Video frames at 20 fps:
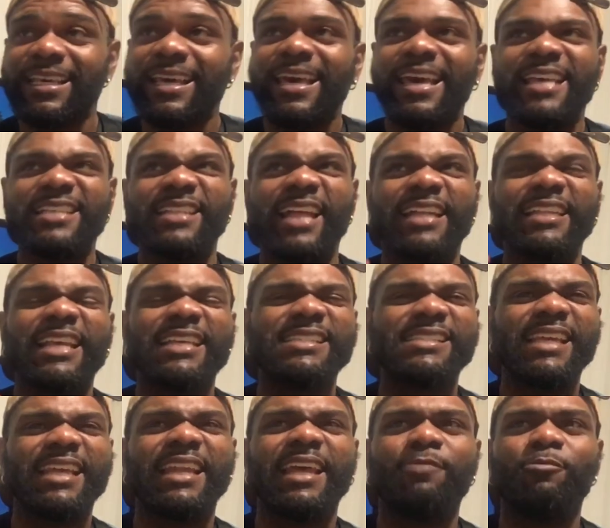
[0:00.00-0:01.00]
It's like they say
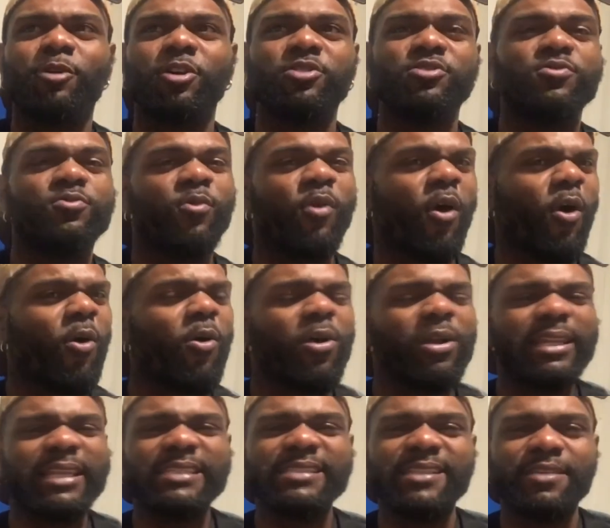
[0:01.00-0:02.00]
they want to do all
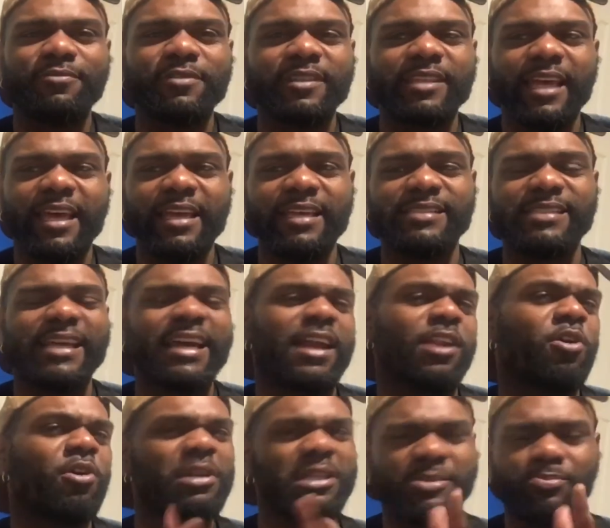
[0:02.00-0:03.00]
these different things. They got
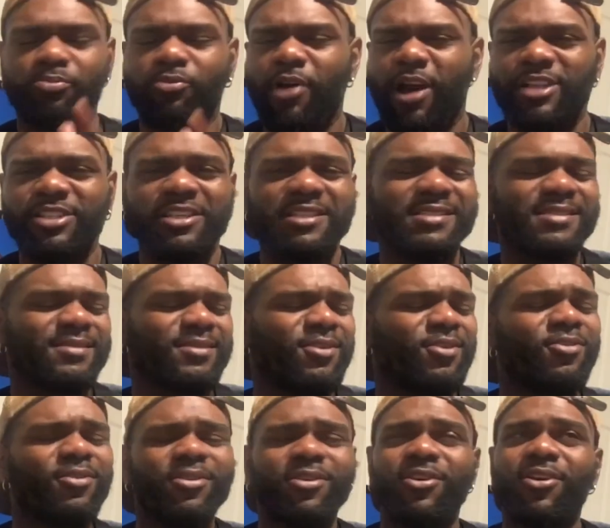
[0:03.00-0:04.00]
all these projects.
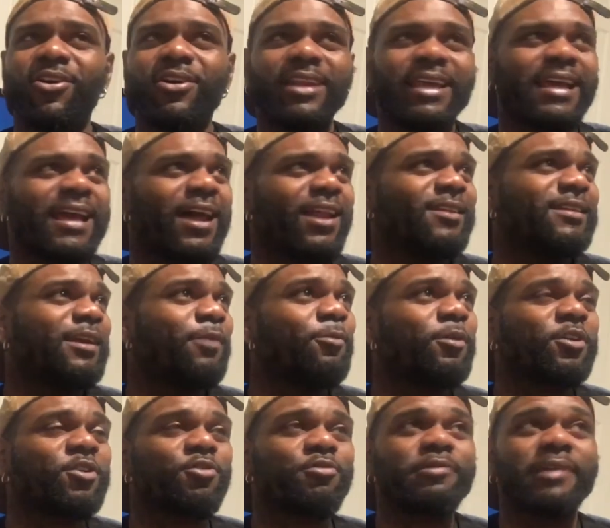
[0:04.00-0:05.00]
Girl, they want
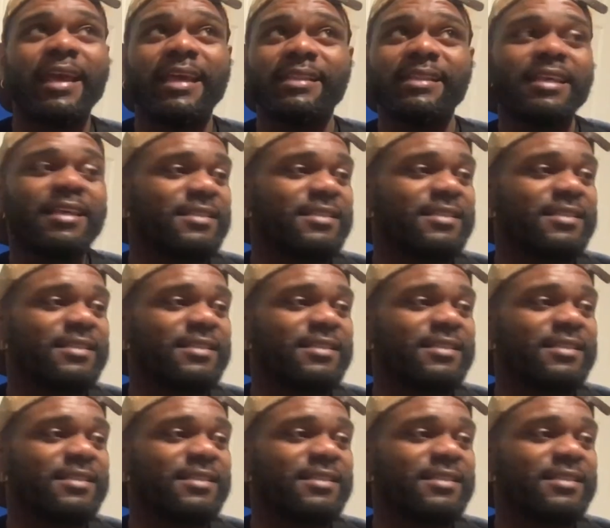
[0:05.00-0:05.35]
to create this.